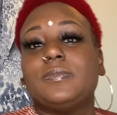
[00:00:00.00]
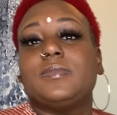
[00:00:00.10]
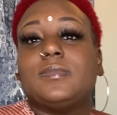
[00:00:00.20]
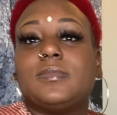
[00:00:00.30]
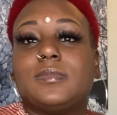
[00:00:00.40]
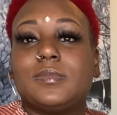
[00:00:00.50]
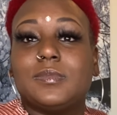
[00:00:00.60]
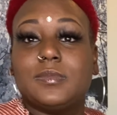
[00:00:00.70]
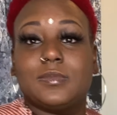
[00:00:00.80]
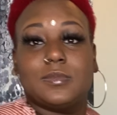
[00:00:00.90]

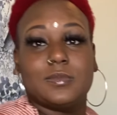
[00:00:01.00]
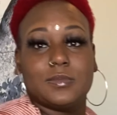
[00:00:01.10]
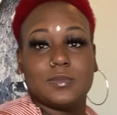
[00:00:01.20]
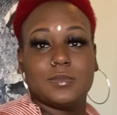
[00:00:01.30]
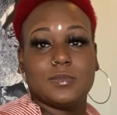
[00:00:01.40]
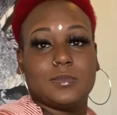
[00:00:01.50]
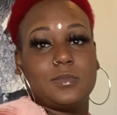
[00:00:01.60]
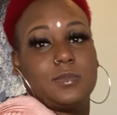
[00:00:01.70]
(silence)